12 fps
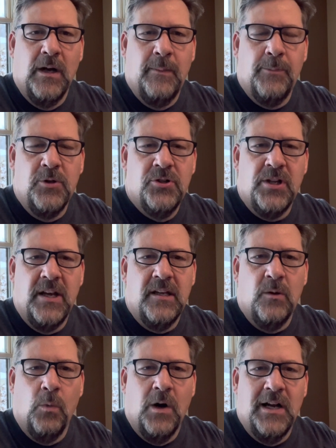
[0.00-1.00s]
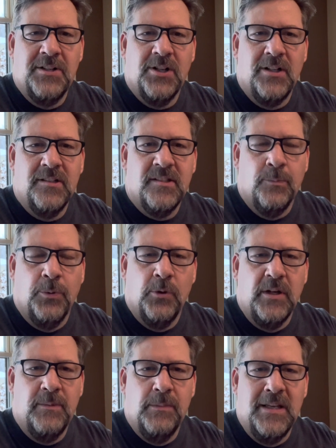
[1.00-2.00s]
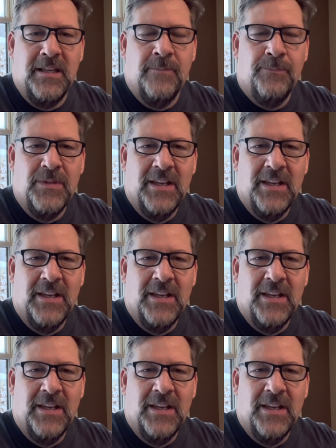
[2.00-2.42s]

I appreciate you watching and supporting me.